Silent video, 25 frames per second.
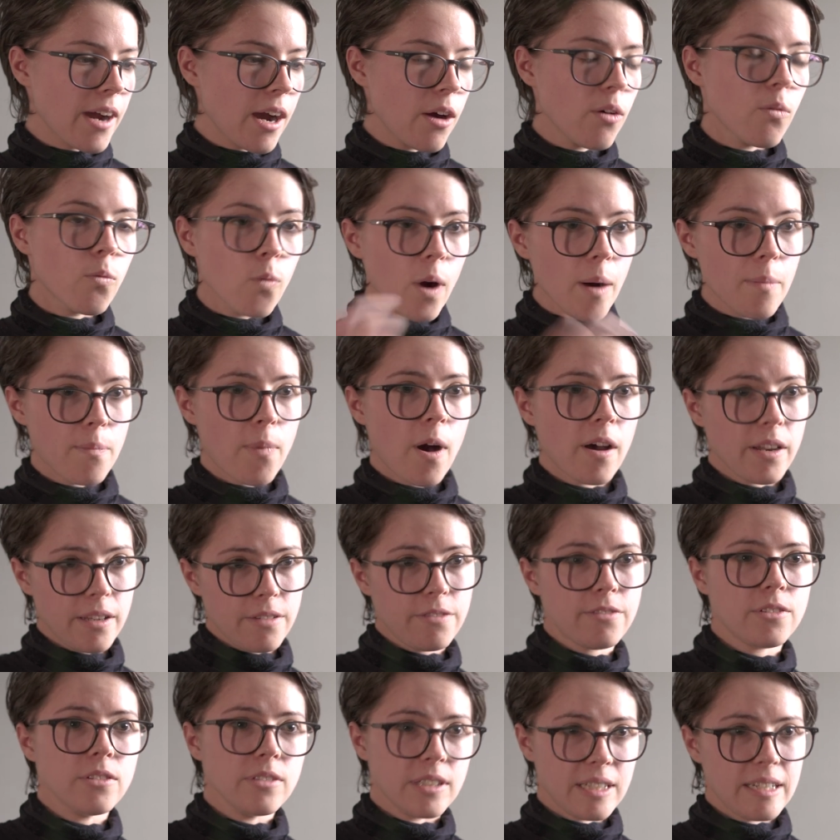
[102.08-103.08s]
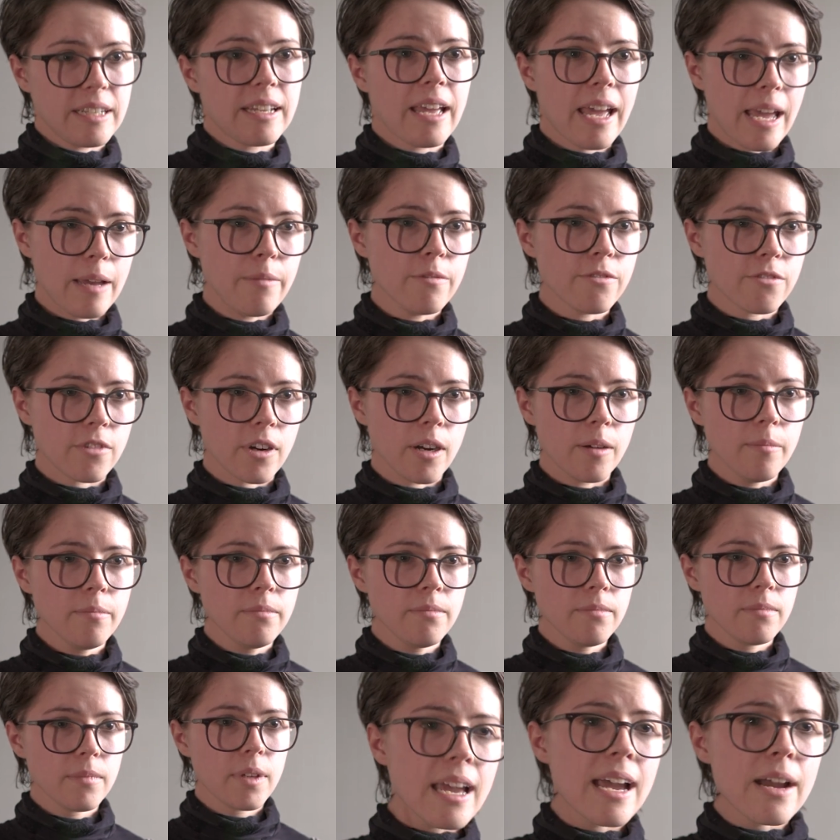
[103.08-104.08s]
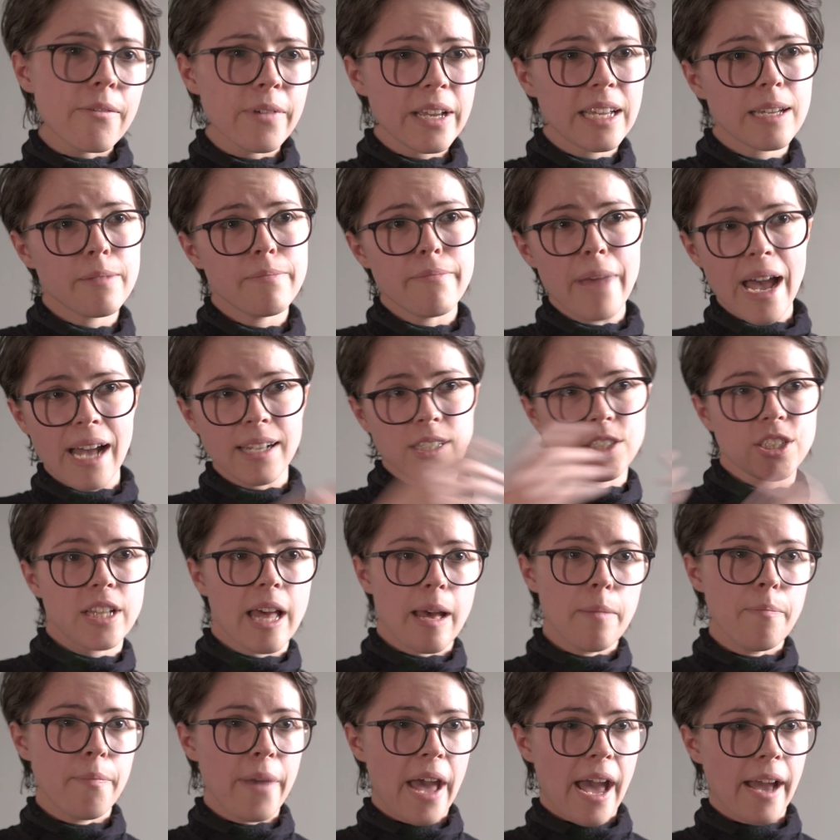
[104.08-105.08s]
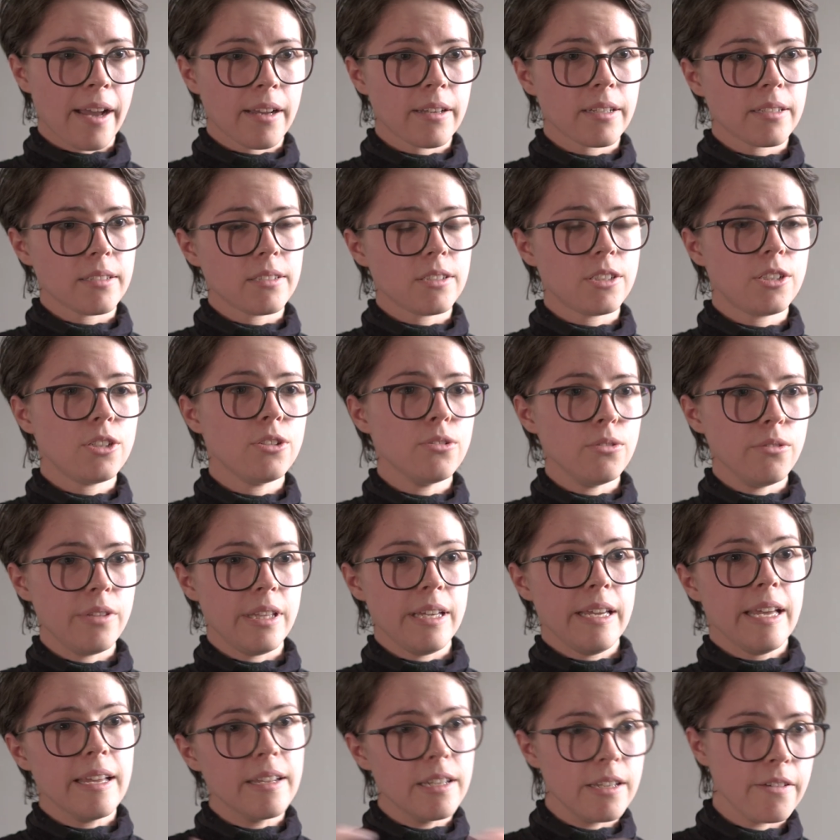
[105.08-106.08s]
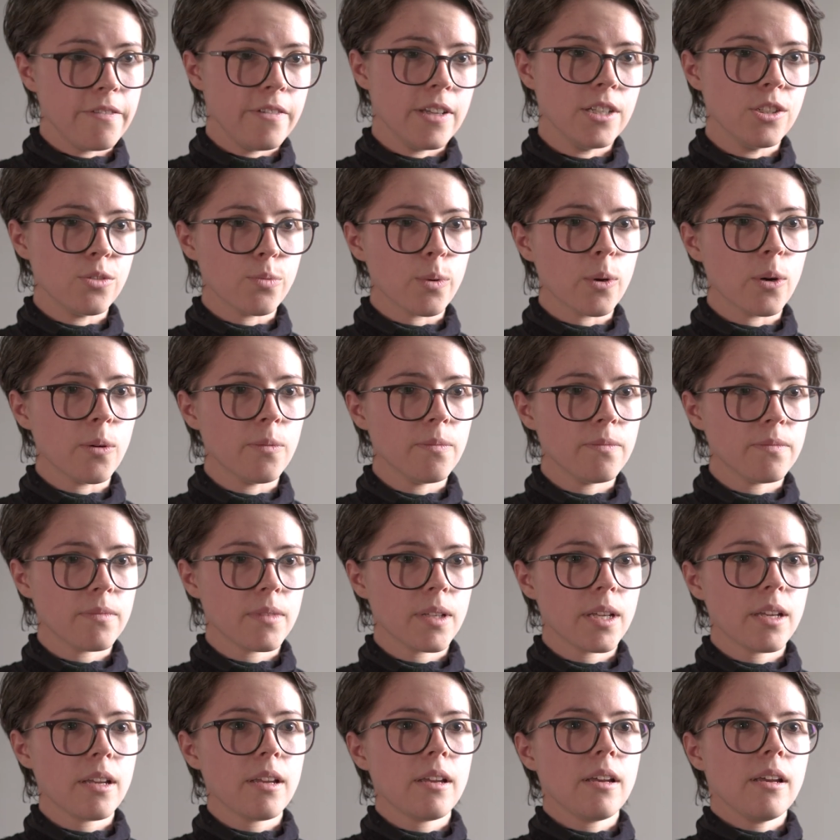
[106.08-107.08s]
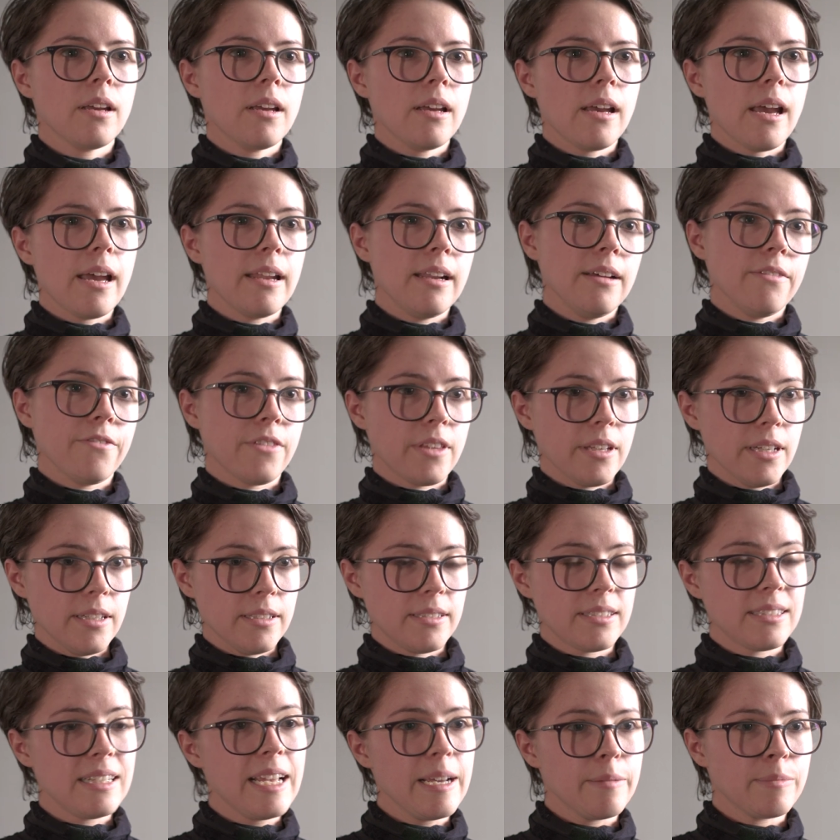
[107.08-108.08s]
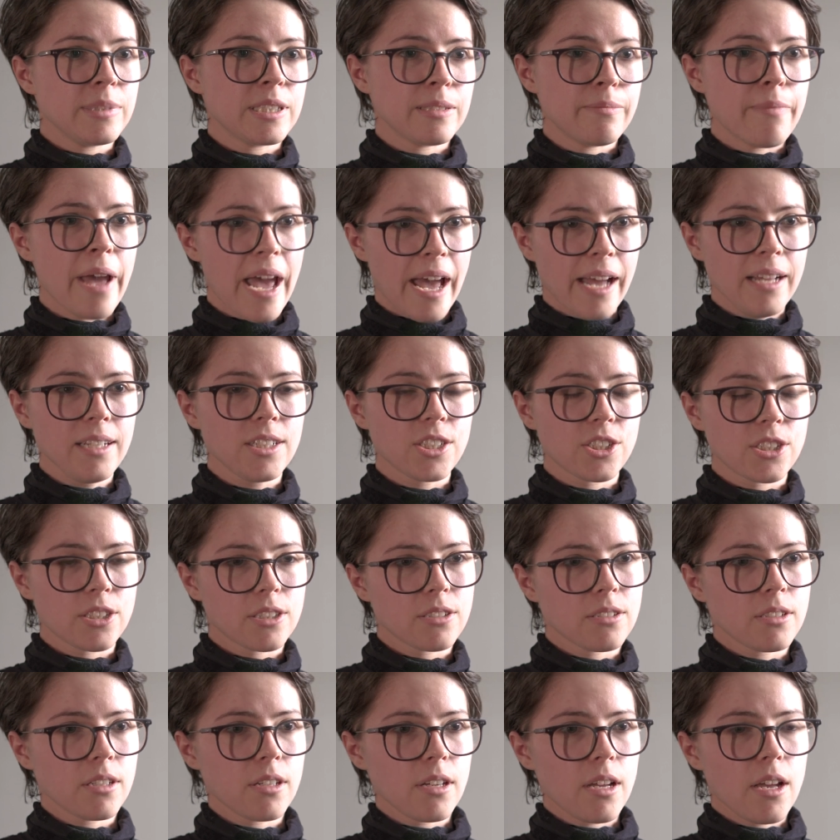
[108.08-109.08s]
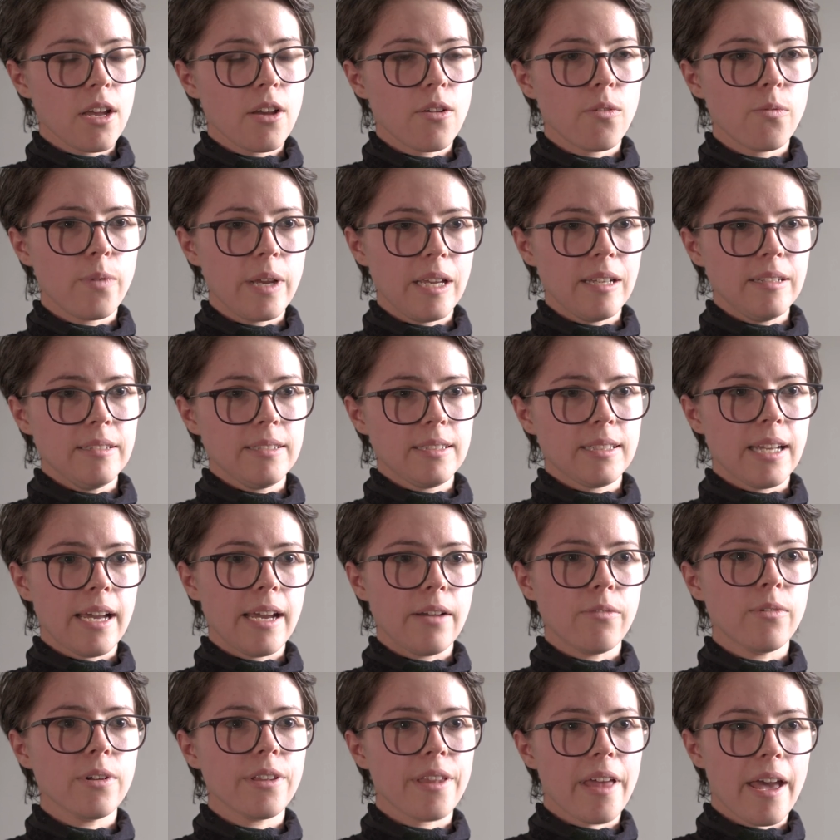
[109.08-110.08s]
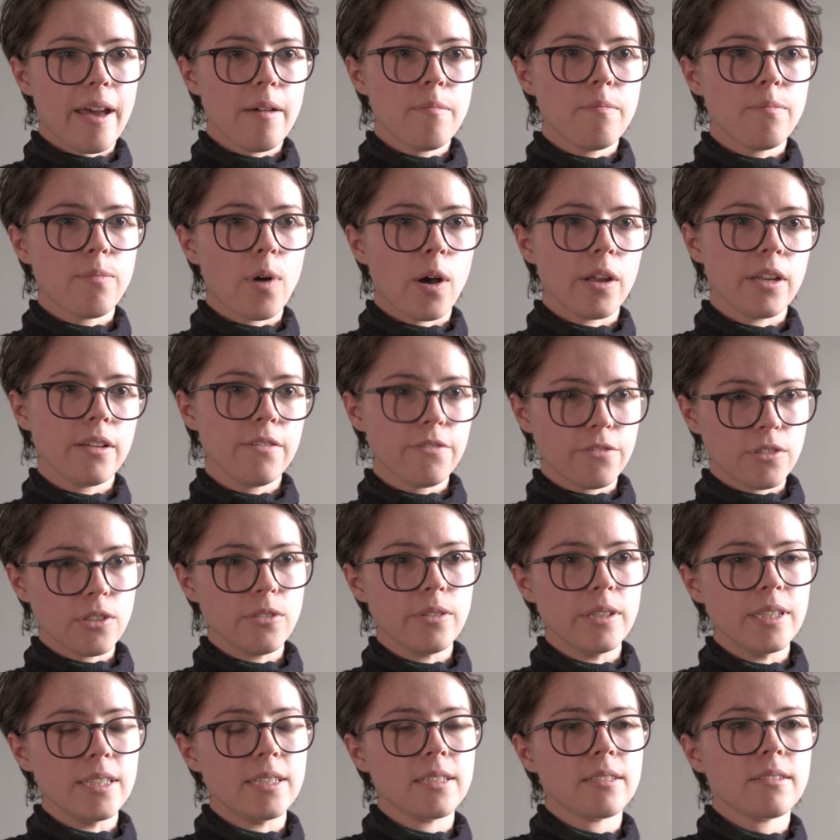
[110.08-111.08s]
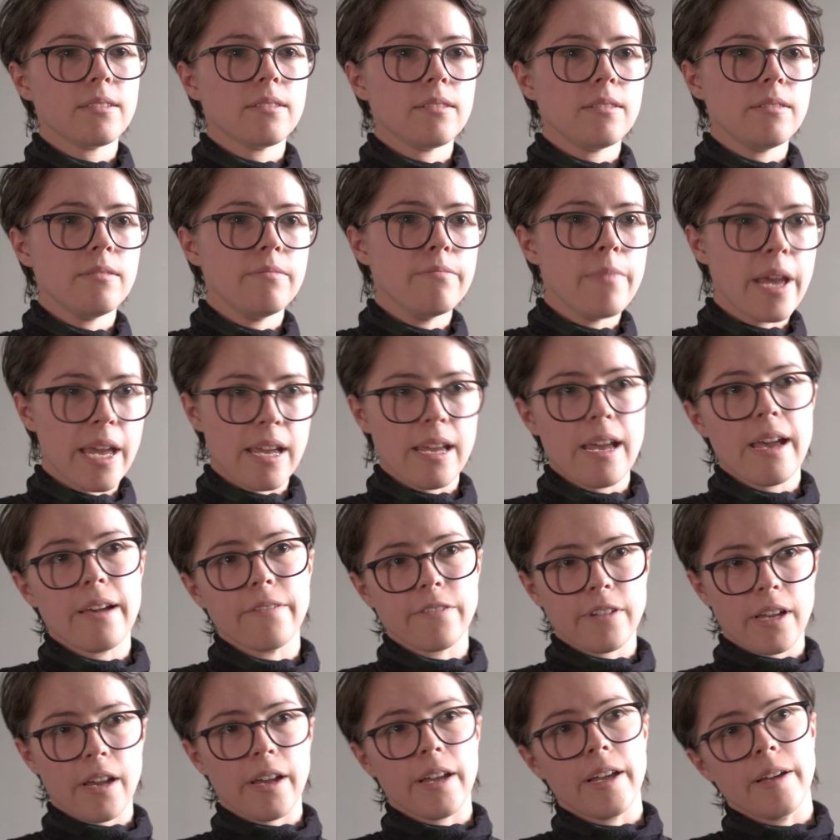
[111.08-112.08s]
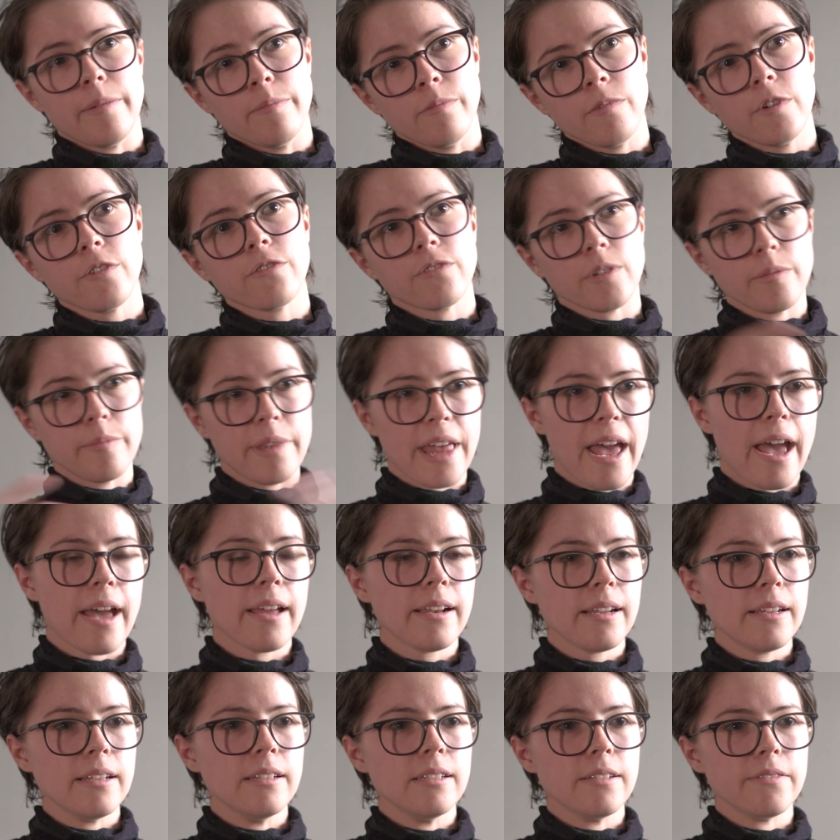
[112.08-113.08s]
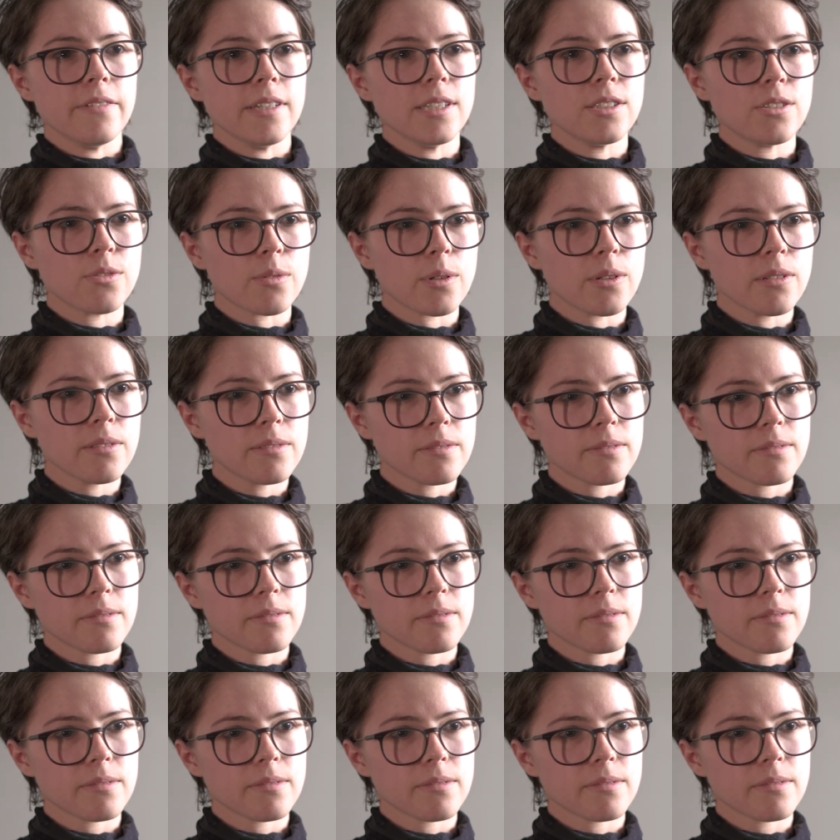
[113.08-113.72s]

out what body fluid it came from, and we can match that back to the individual. And if the SNPs match, we can say, well, that body fluid may have came from that individual.